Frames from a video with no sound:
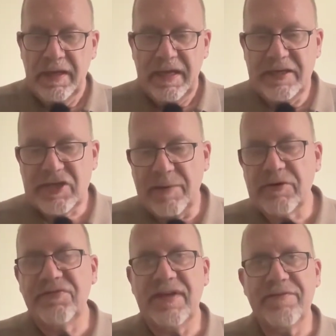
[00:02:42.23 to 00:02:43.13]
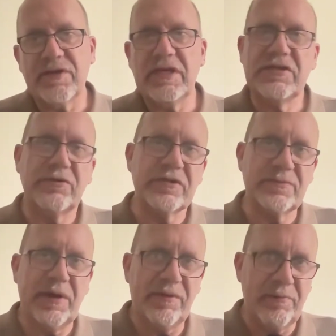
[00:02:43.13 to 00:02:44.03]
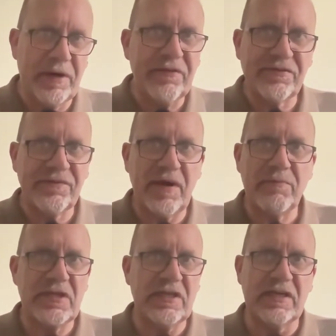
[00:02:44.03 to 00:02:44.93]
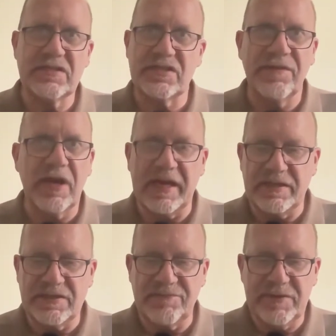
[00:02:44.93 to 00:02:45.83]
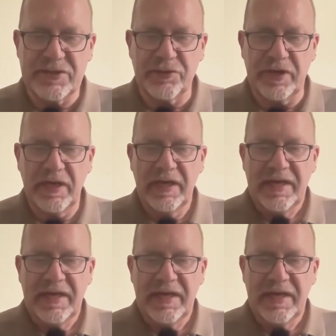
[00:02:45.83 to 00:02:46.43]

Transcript: In chapter 7, he talks about the months of emptiness and the nights of misery.